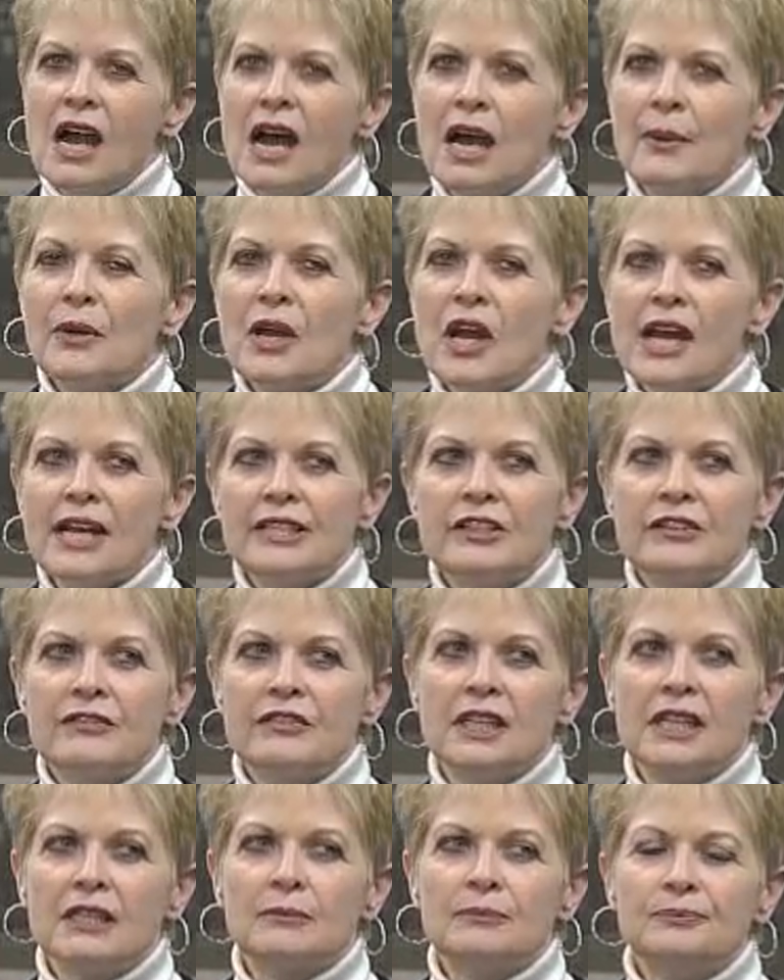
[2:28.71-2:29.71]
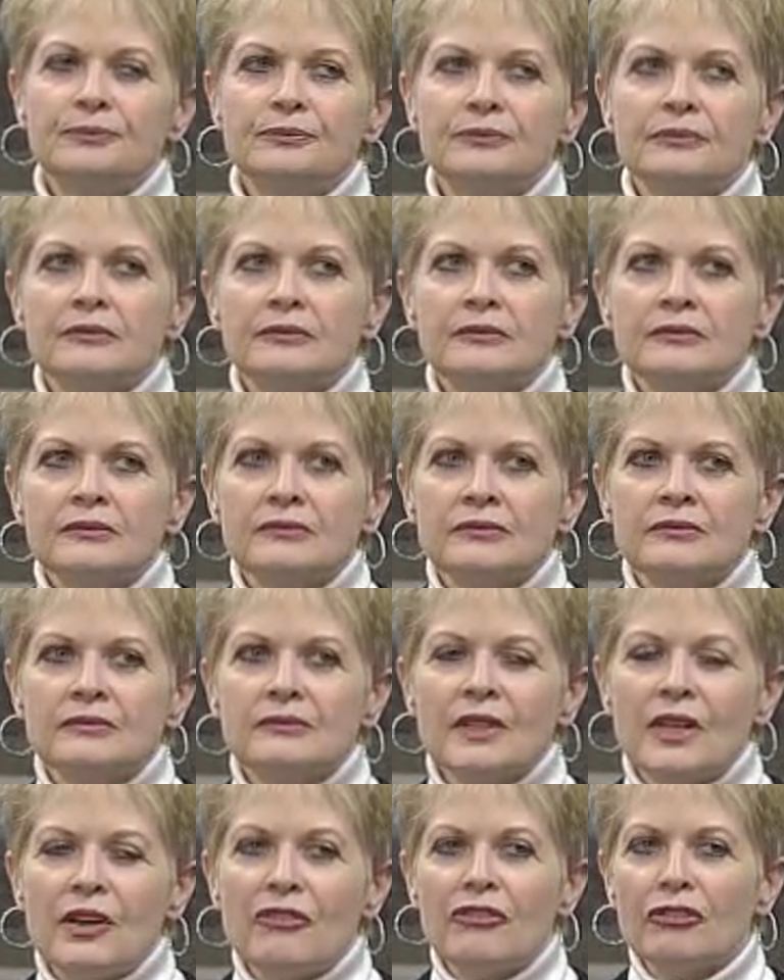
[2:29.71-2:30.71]
I'm kind of
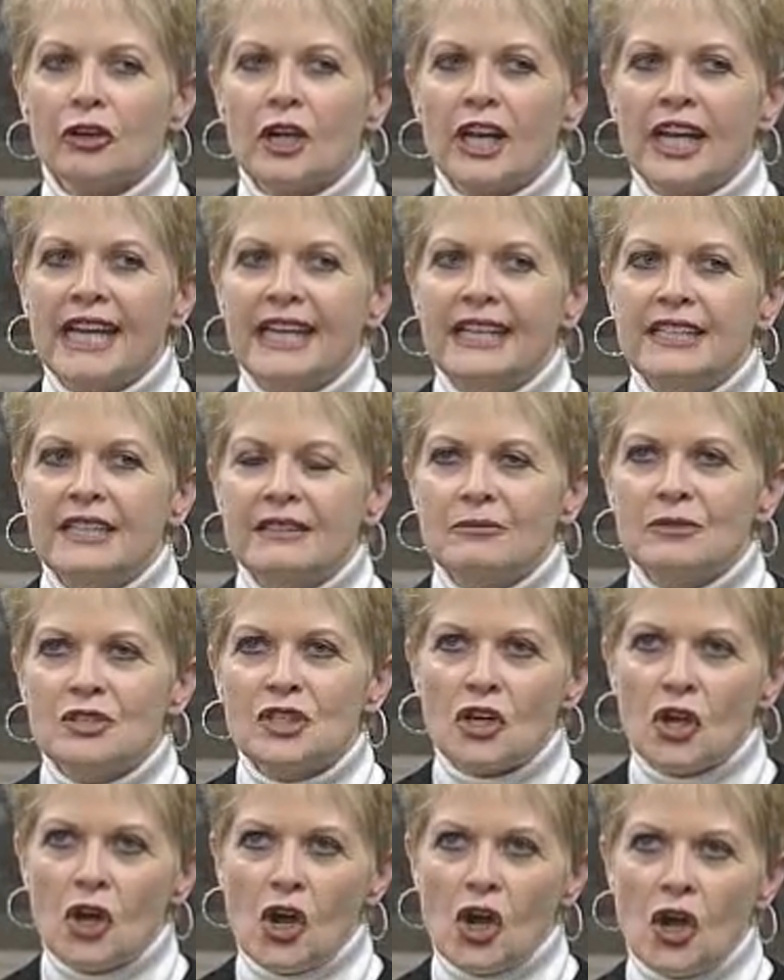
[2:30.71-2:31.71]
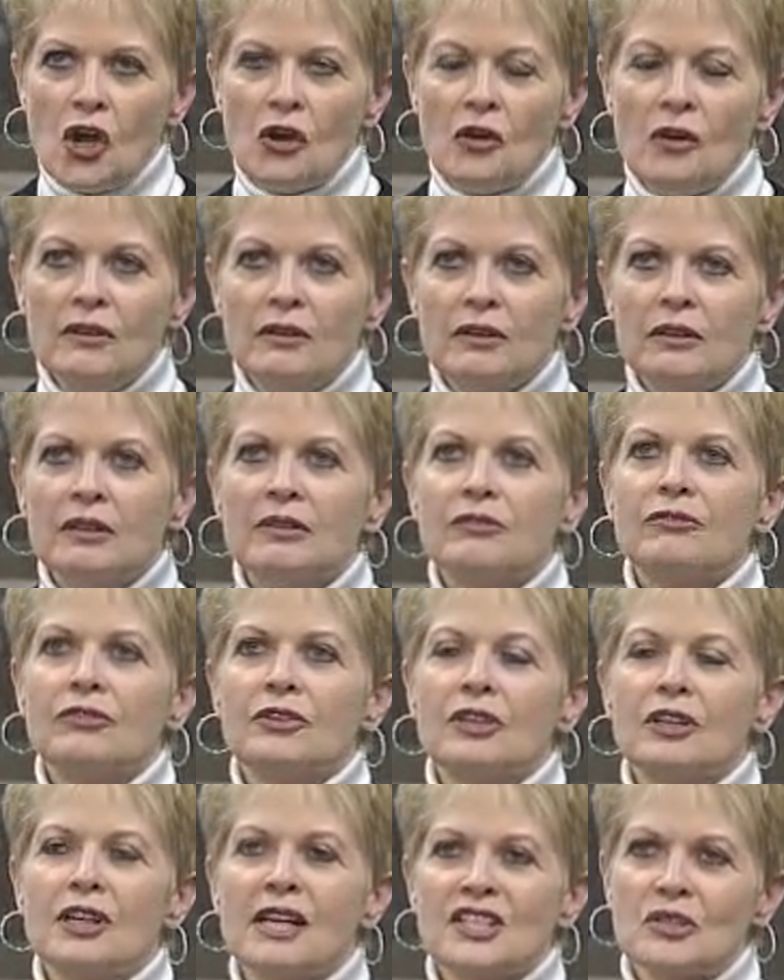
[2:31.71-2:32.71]
afraid to call
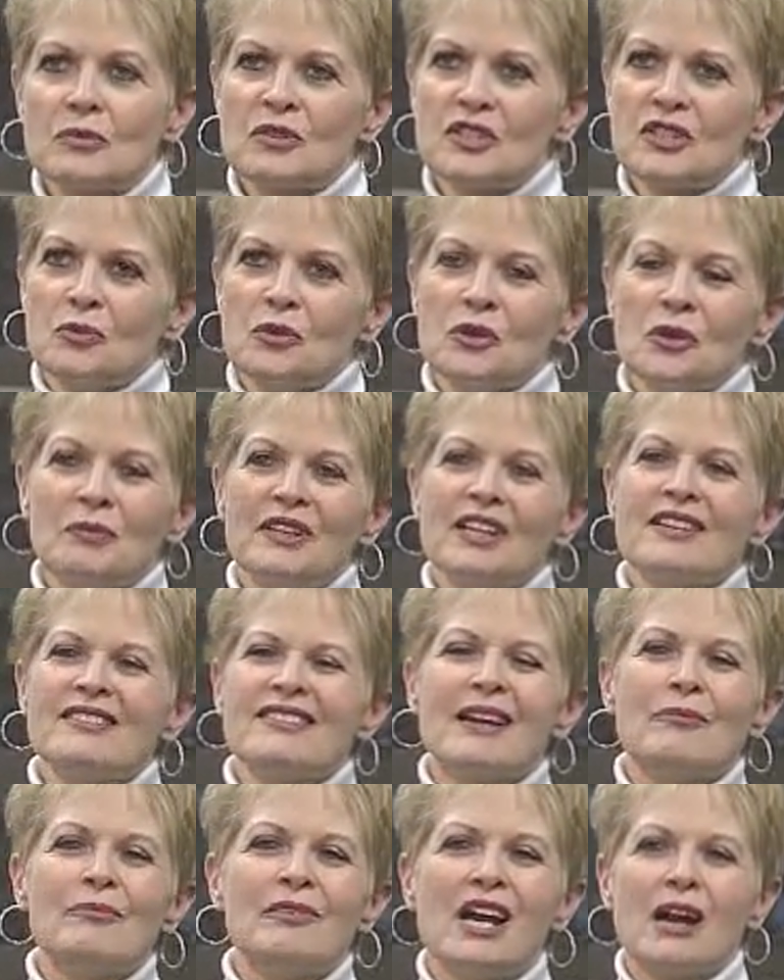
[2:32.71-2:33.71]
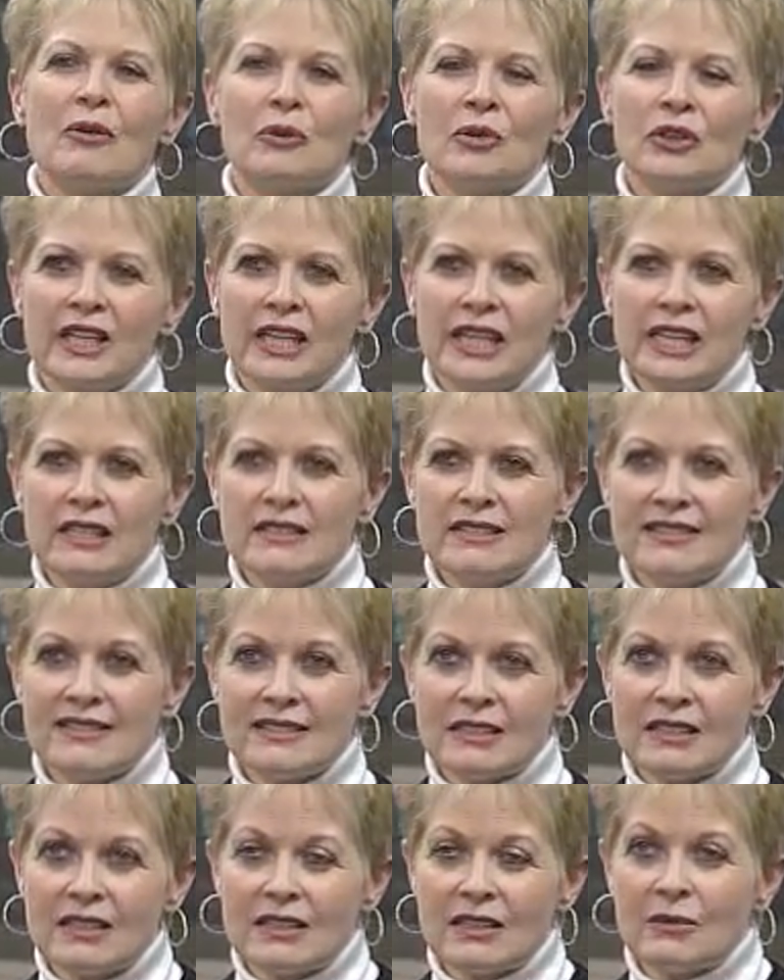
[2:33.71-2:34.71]
for customer support because I'm not really
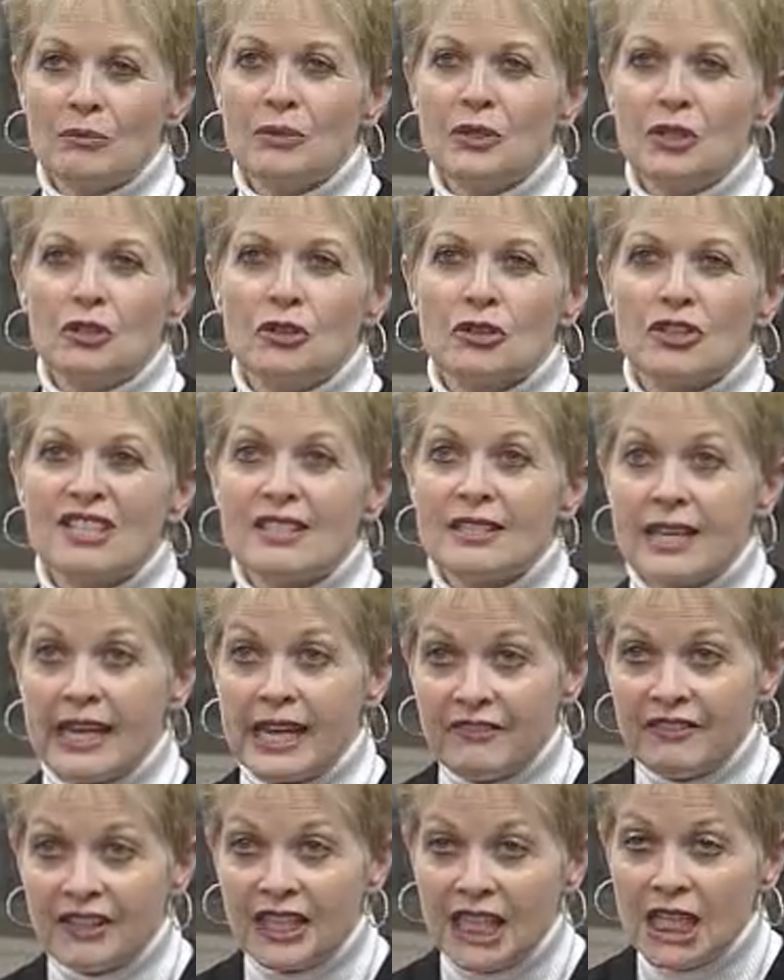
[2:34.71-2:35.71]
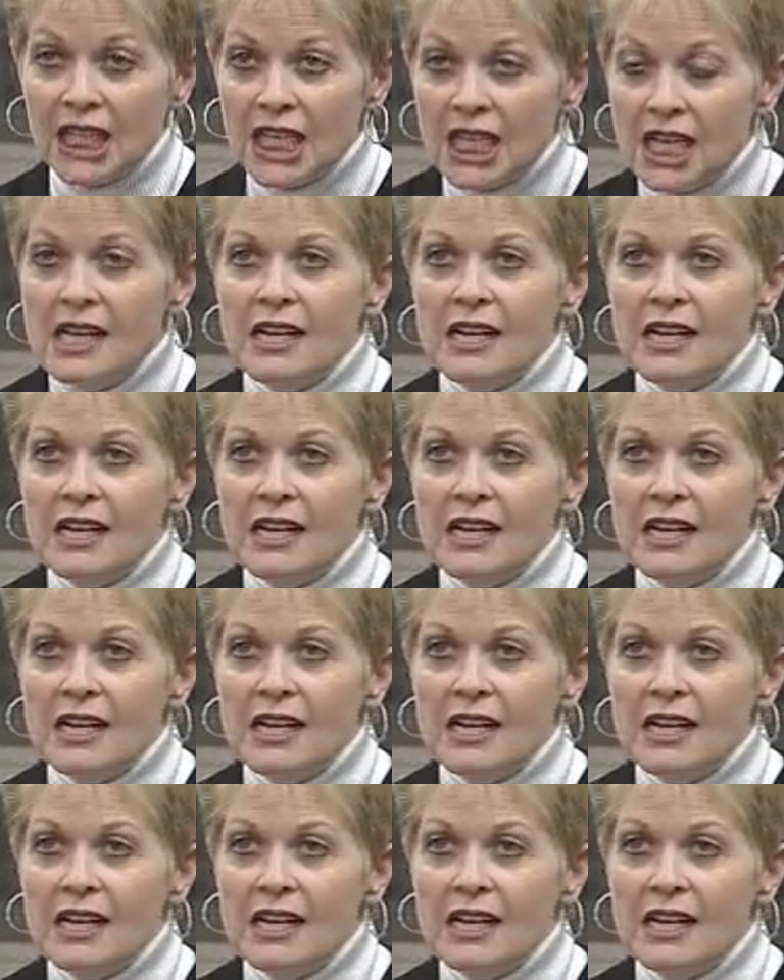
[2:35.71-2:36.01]
computer savvy.